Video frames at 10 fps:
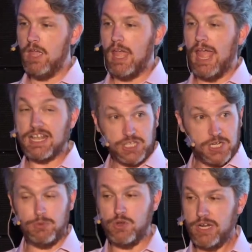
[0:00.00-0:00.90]
as a
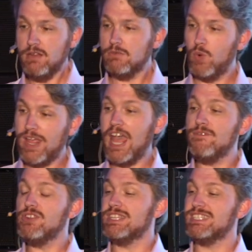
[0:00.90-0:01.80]
community, we
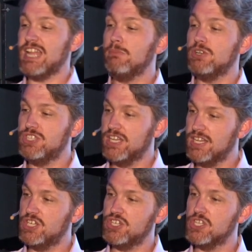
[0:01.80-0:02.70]
haven't established the
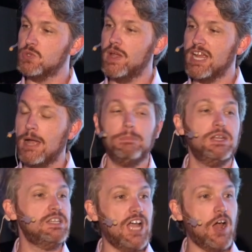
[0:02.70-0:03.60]
conditions where
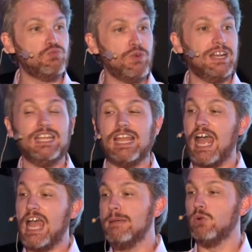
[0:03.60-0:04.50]
companies are readily
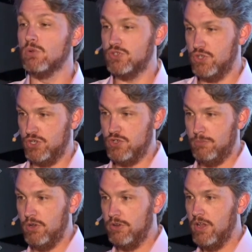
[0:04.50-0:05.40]
able to
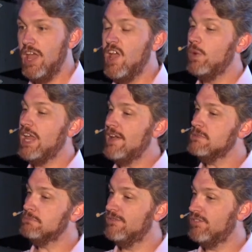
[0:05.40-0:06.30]
contribute. We
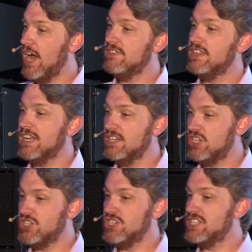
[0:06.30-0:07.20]
haven't provided the
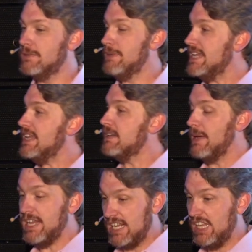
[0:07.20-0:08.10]
conditions that make it,
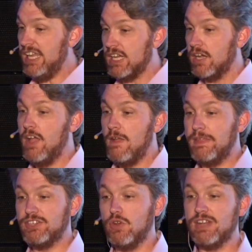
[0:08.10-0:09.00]
make it clear
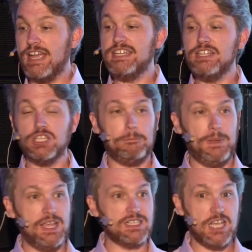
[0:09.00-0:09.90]
that donating to the
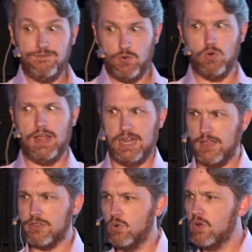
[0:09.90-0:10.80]
PSF or any
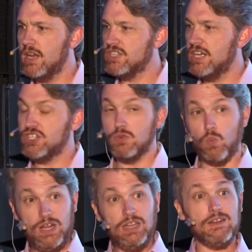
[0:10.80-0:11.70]
other organisation
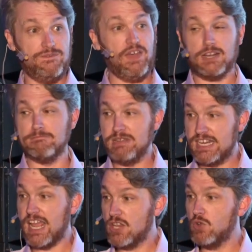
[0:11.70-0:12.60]
will, in fact,
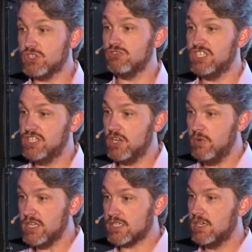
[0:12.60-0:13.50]
mitigate your strategic
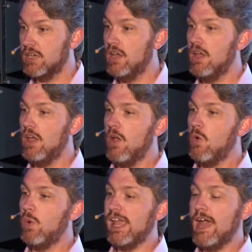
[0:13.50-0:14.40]
risk.
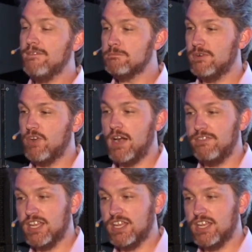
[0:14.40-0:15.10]
We haven't provided the